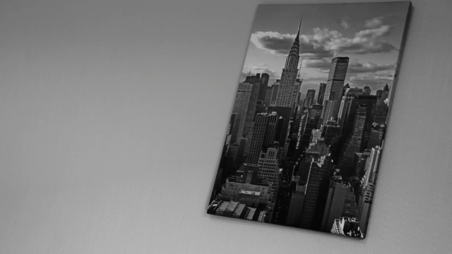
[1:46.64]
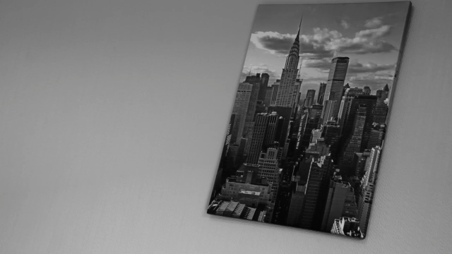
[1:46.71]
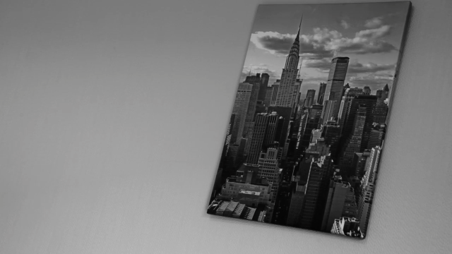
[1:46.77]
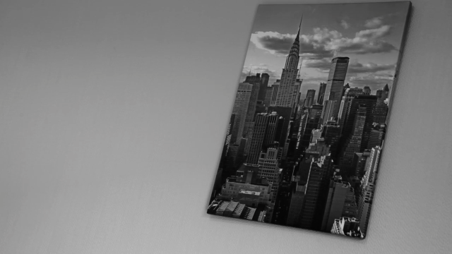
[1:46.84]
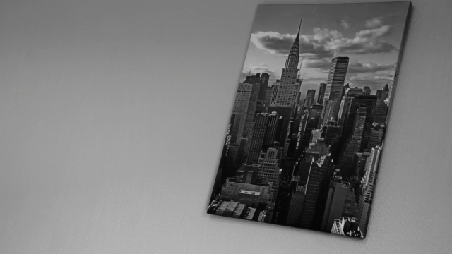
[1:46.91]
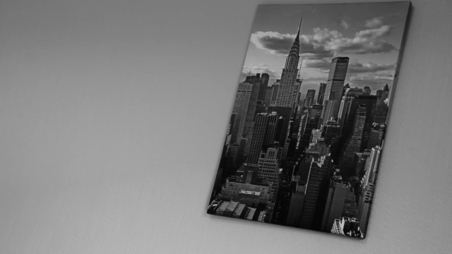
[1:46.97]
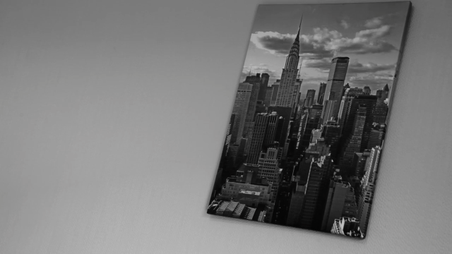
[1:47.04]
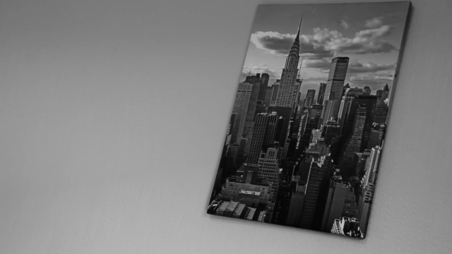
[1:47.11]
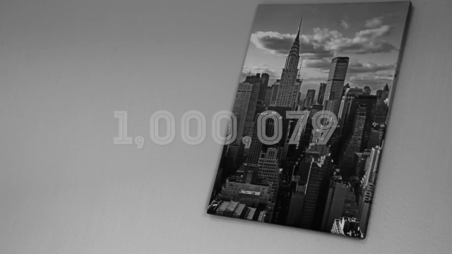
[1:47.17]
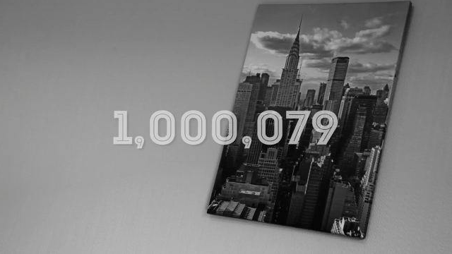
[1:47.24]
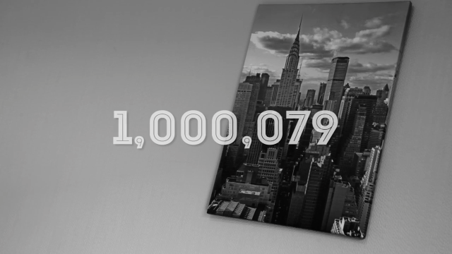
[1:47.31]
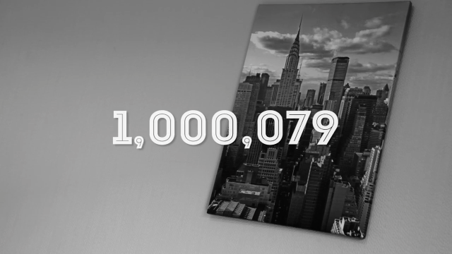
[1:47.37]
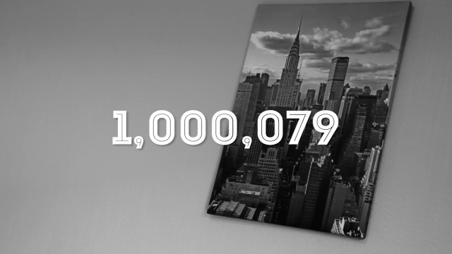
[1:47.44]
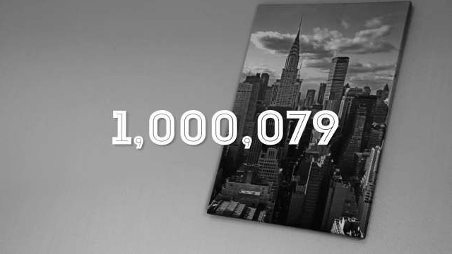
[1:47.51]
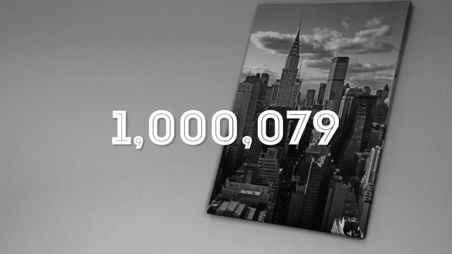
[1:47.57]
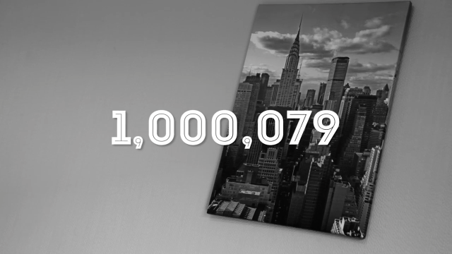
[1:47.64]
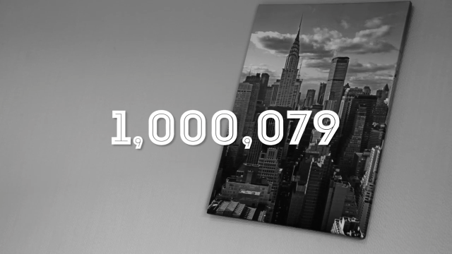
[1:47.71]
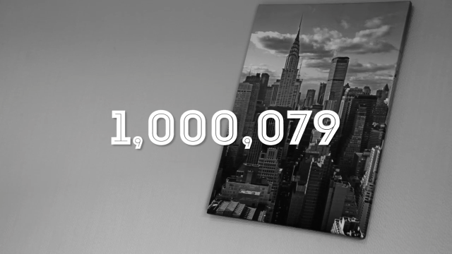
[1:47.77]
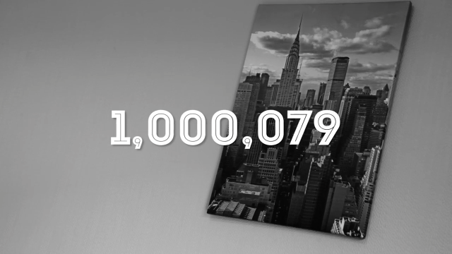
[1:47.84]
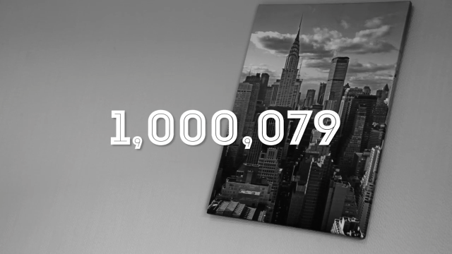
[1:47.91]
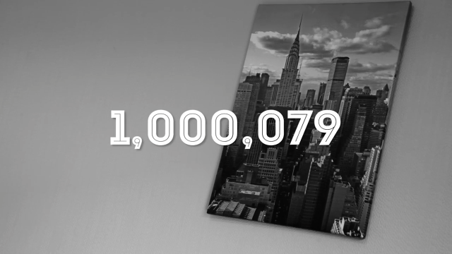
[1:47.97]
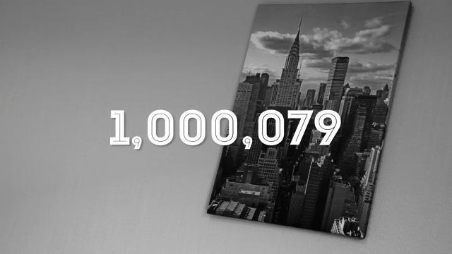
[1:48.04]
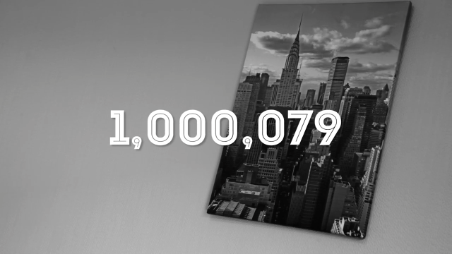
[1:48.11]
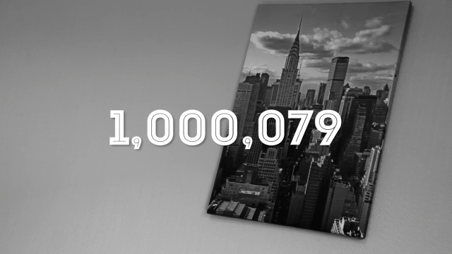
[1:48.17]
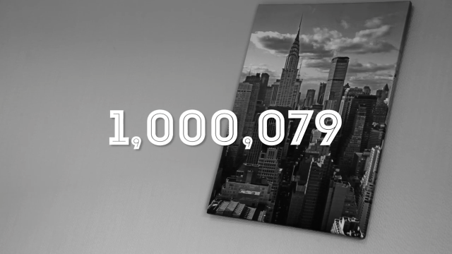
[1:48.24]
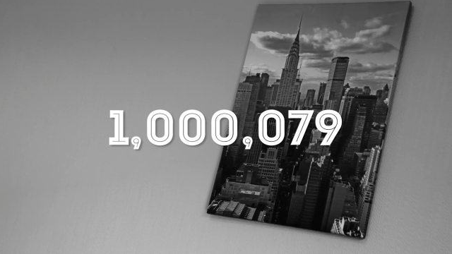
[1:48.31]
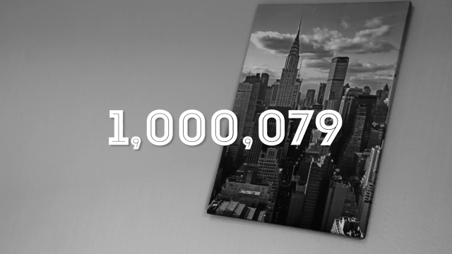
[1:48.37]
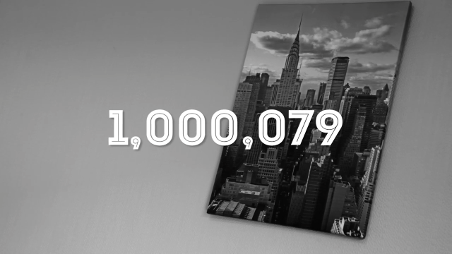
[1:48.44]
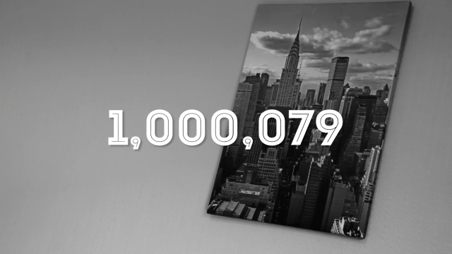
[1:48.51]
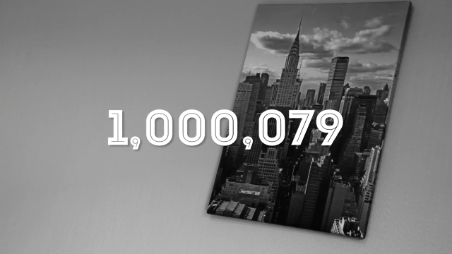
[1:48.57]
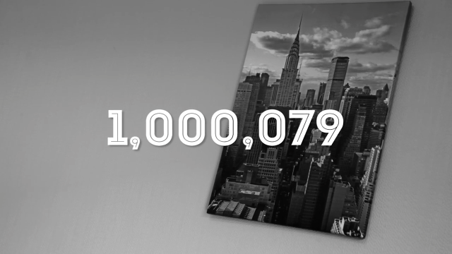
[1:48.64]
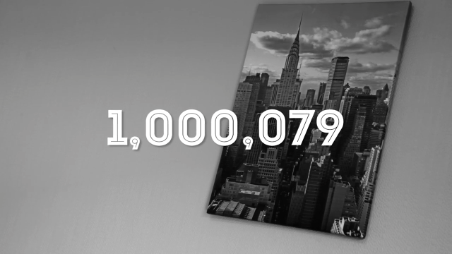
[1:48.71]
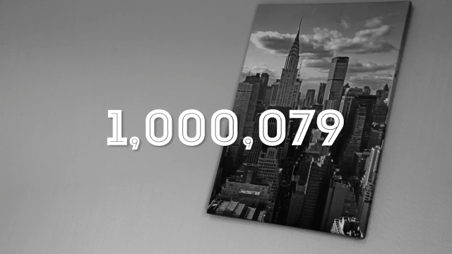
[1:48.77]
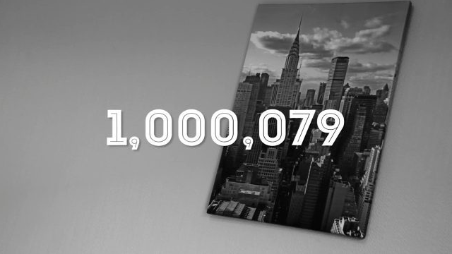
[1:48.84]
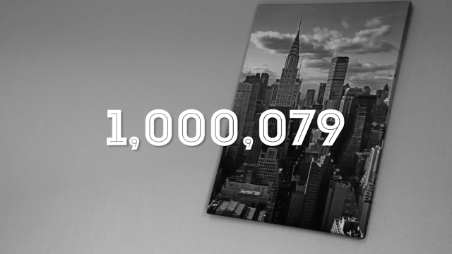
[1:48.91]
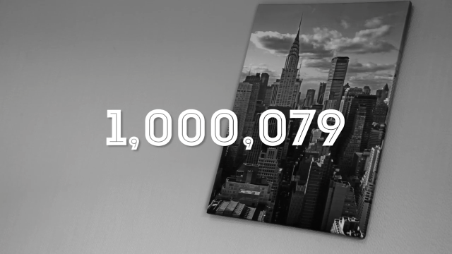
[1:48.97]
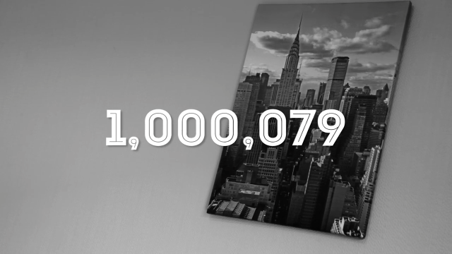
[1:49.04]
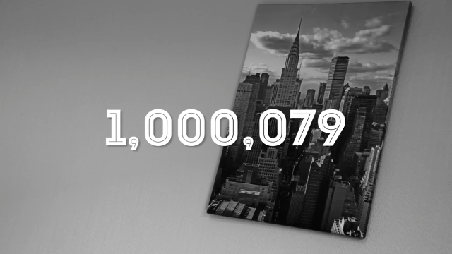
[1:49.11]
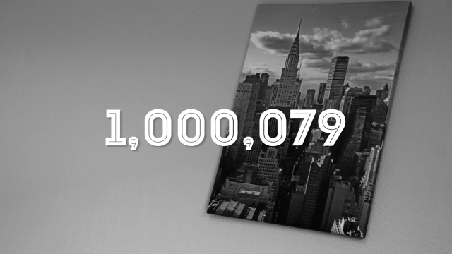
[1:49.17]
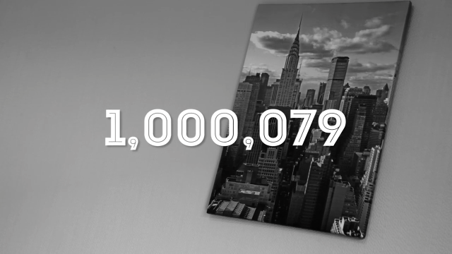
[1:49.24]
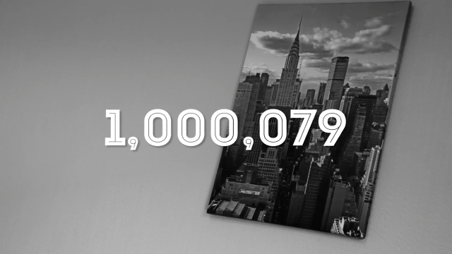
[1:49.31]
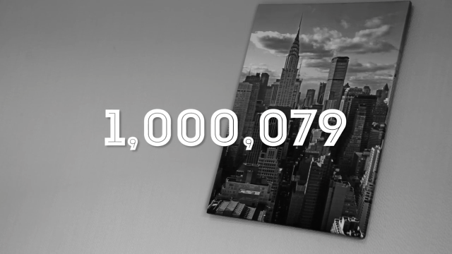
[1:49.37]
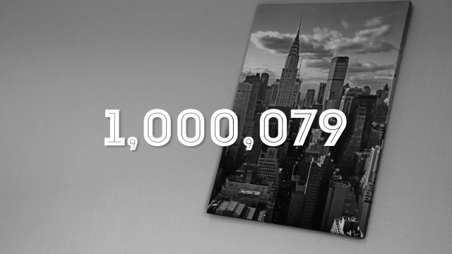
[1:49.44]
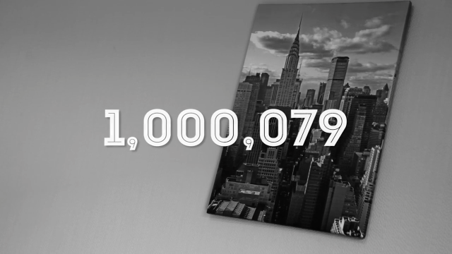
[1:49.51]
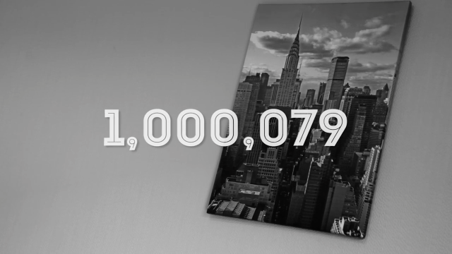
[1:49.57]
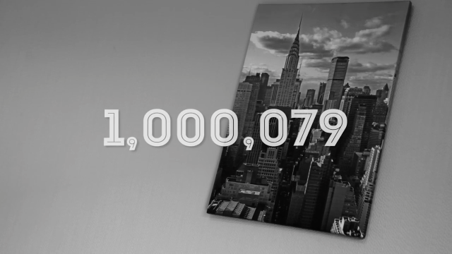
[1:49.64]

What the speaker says: (no speaker visible)